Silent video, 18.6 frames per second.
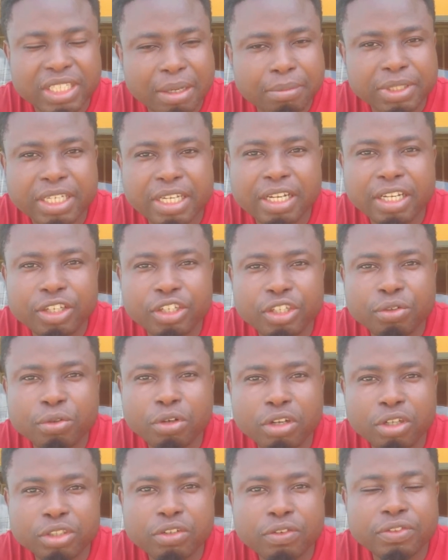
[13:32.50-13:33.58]
I'm telling
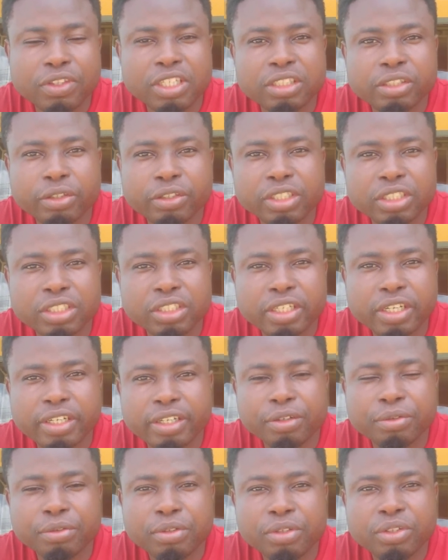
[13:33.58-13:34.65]
you, a lot of things on this
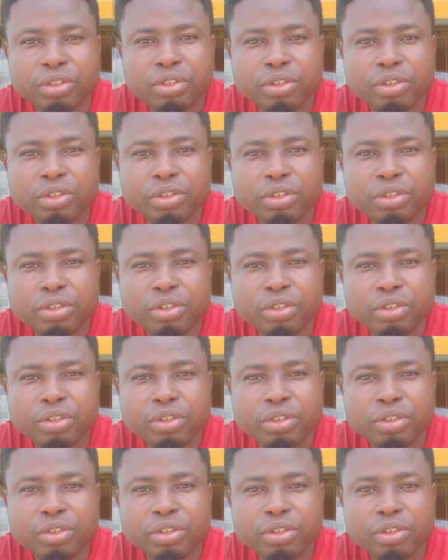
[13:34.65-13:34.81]
channel,